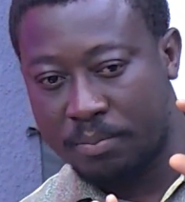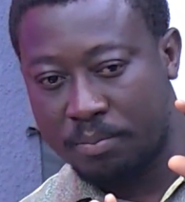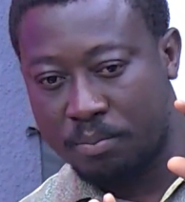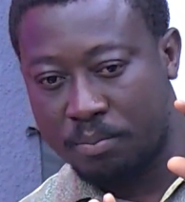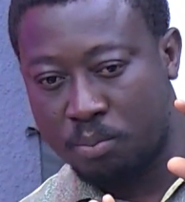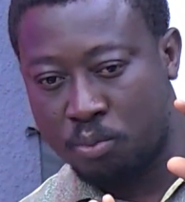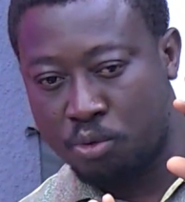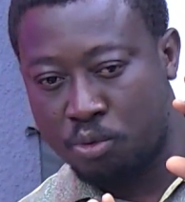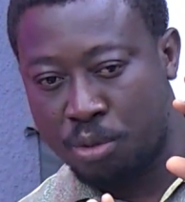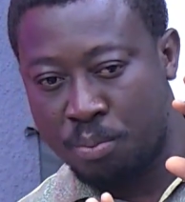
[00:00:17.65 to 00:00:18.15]

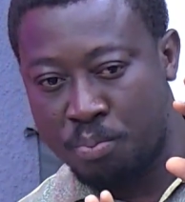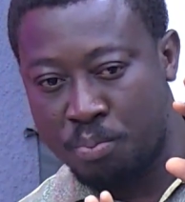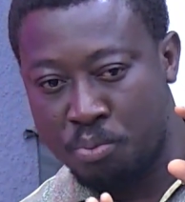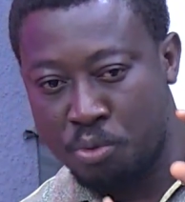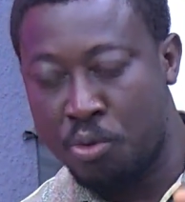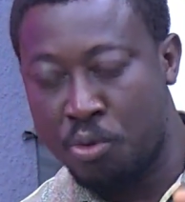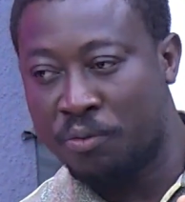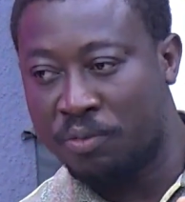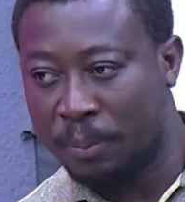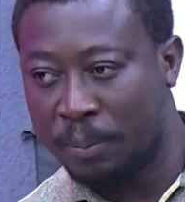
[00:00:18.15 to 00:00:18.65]

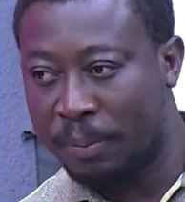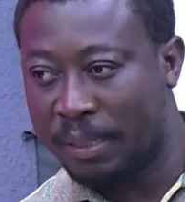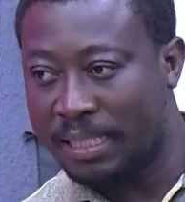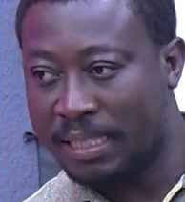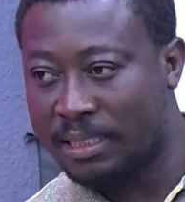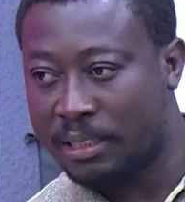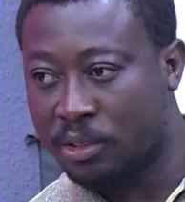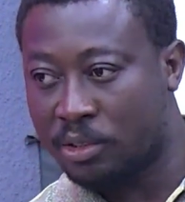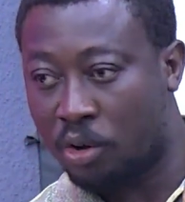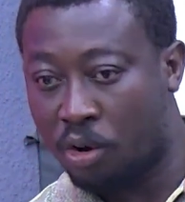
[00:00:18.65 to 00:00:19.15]
remove the
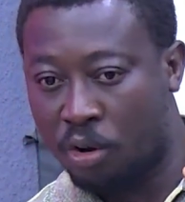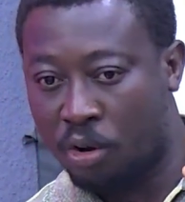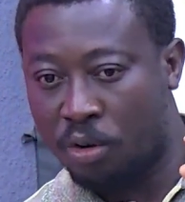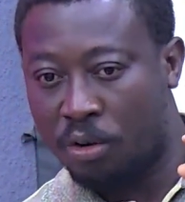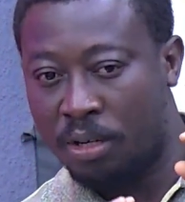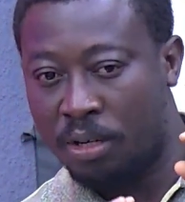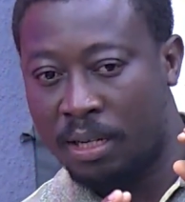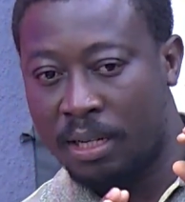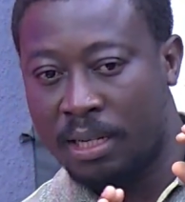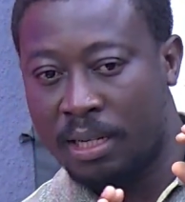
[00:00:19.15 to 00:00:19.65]
person or
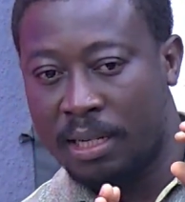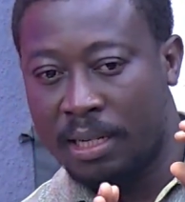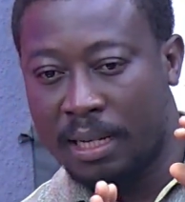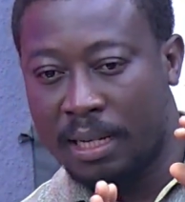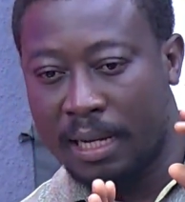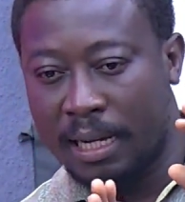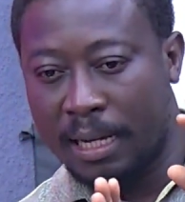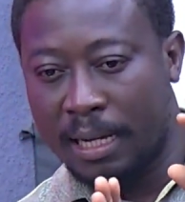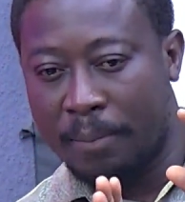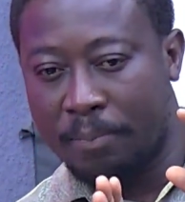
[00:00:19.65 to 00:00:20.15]

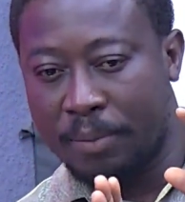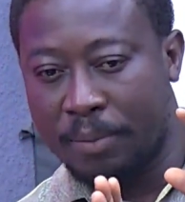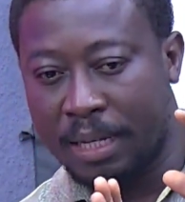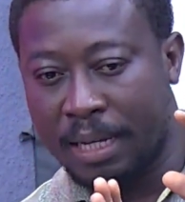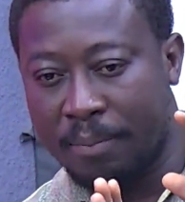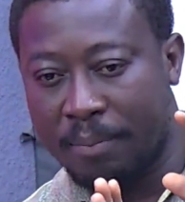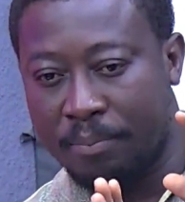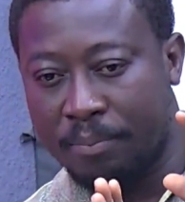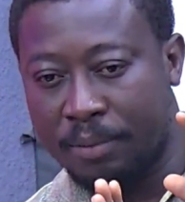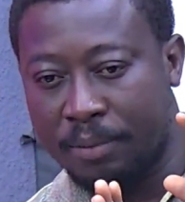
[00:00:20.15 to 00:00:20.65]
um,
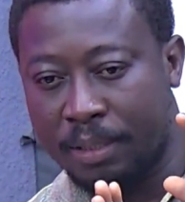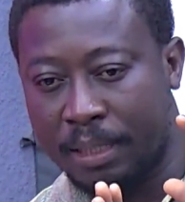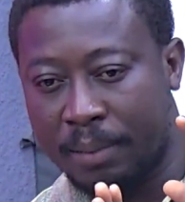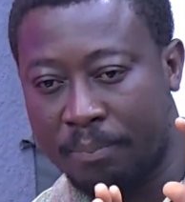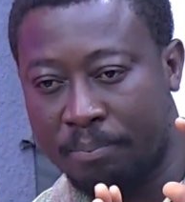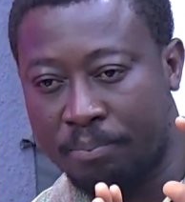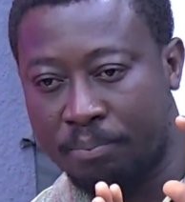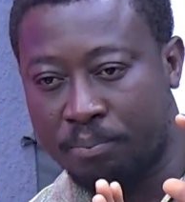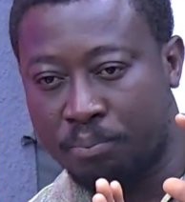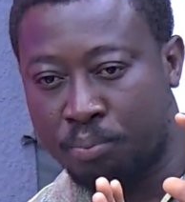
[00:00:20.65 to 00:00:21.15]
um,
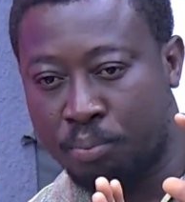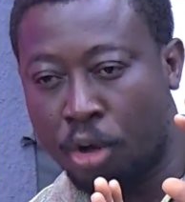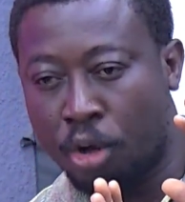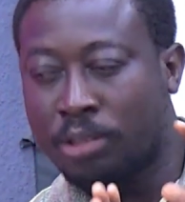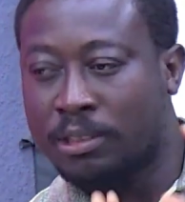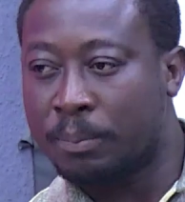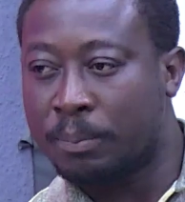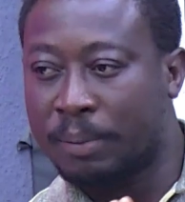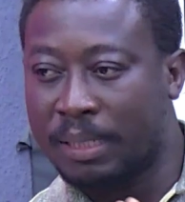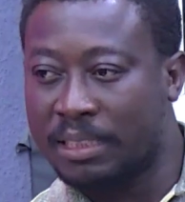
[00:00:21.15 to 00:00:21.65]
um, block
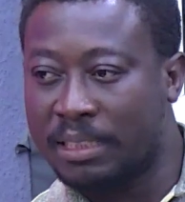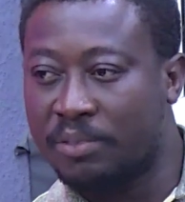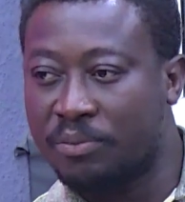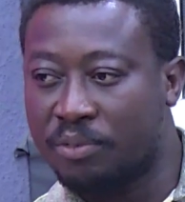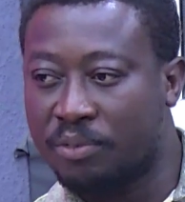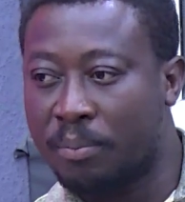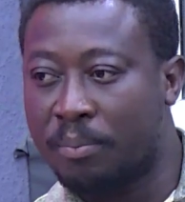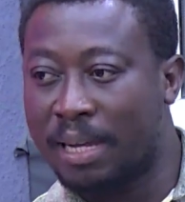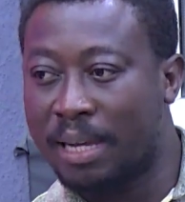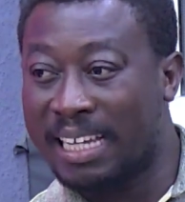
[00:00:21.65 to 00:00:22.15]
the person
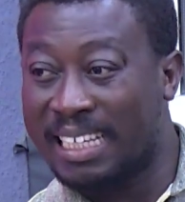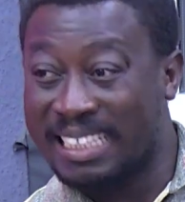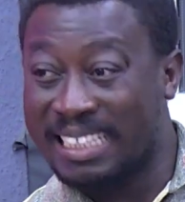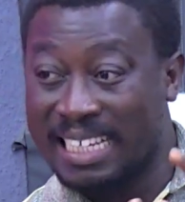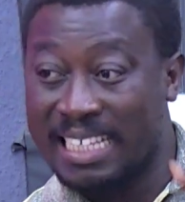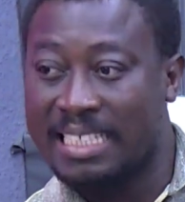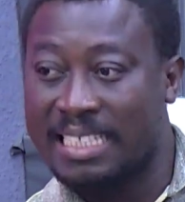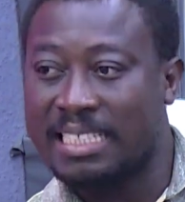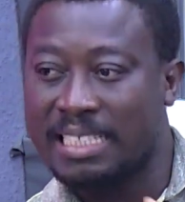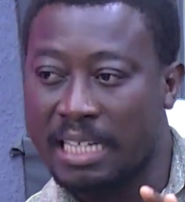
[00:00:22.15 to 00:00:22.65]
from
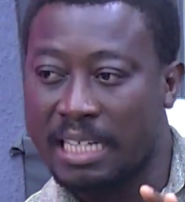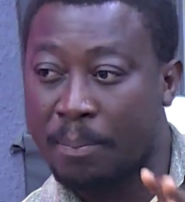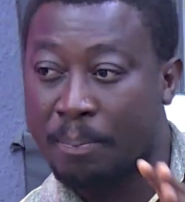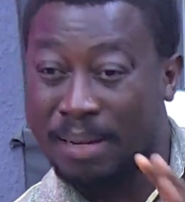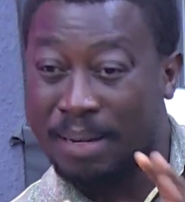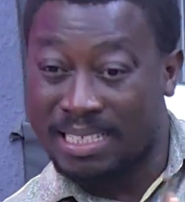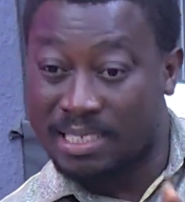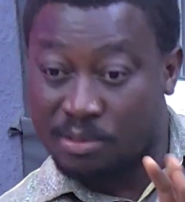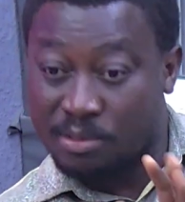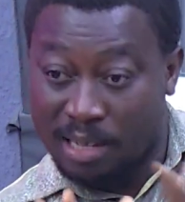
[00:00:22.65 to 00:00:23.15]
engaging in a
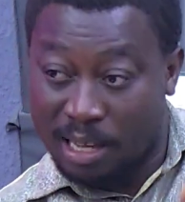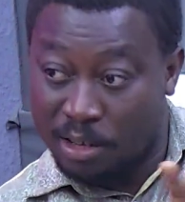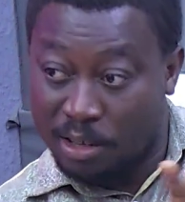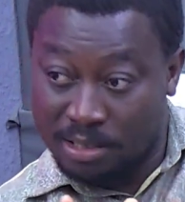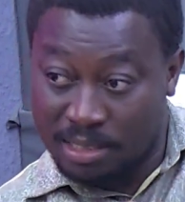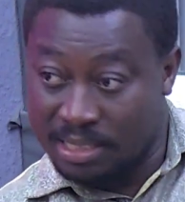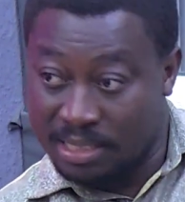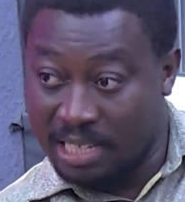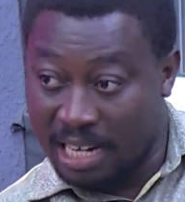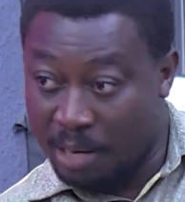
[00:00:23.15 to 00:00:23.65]
particular
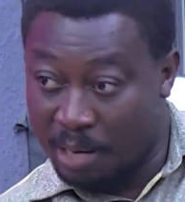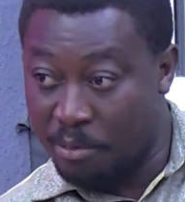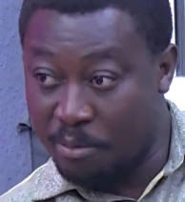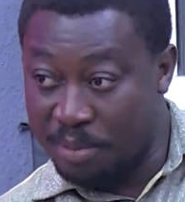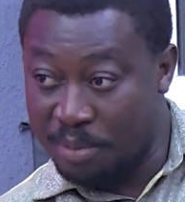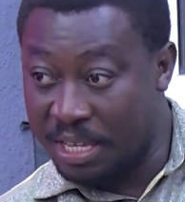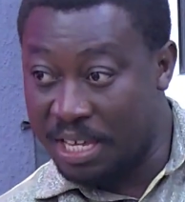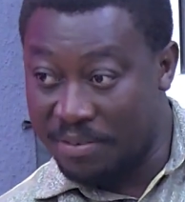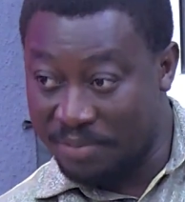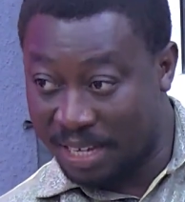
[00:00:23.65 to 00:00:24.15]
undesirable mm.
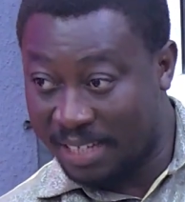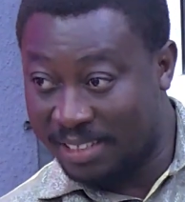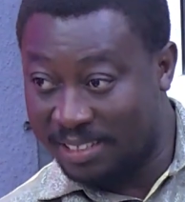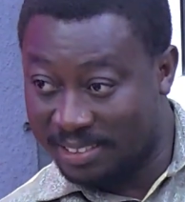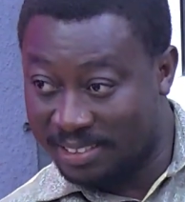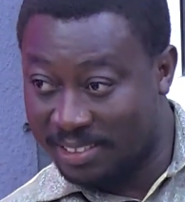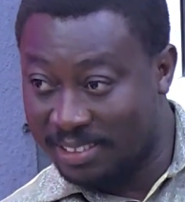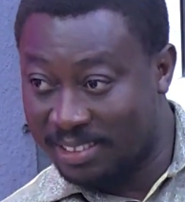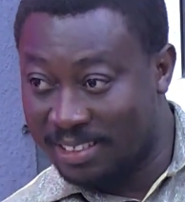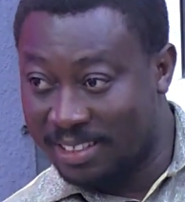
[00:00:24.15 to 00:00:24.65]
behavior
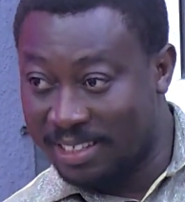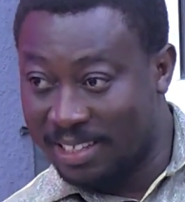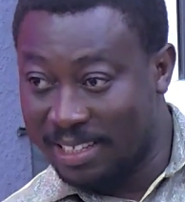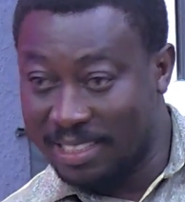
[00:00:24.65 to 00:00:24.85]
mm.